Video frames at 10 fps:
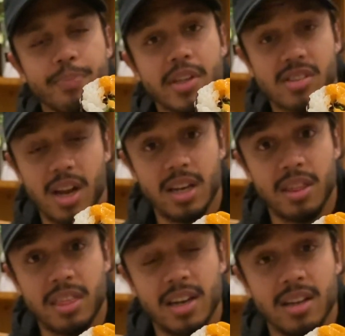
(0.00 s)
slightly
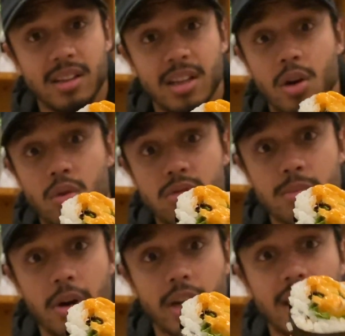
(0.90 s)
thinner than the
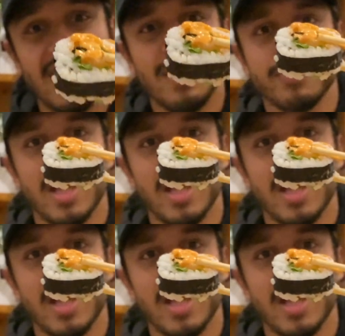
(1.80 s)
urumaki.